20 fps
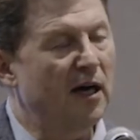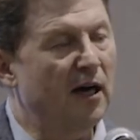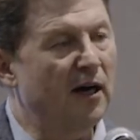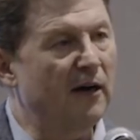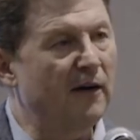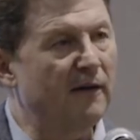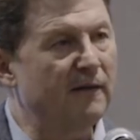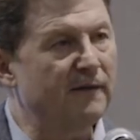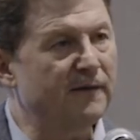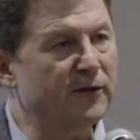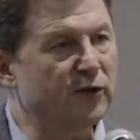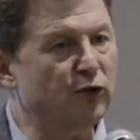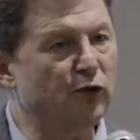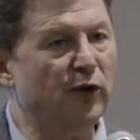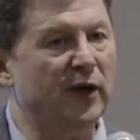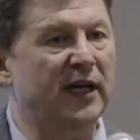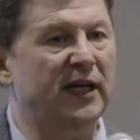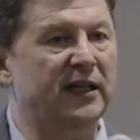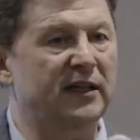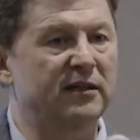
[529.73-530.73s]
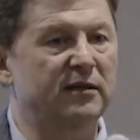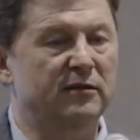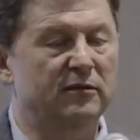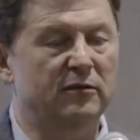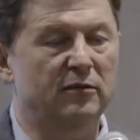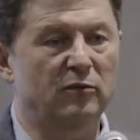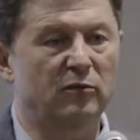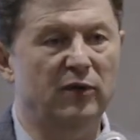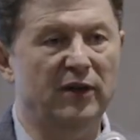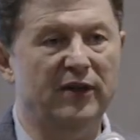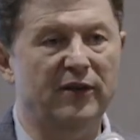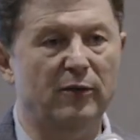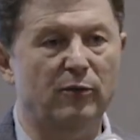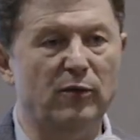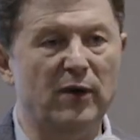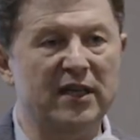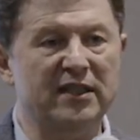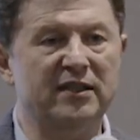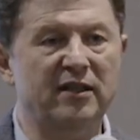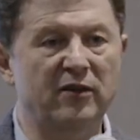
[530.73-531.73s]
of trade with the
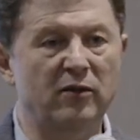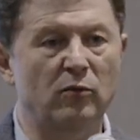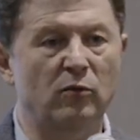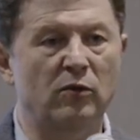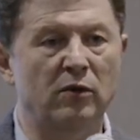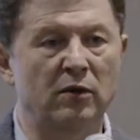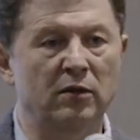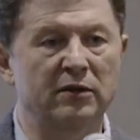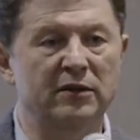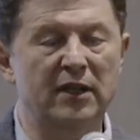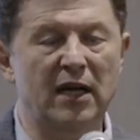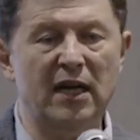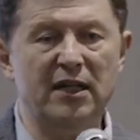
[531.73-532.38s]
rest of the world,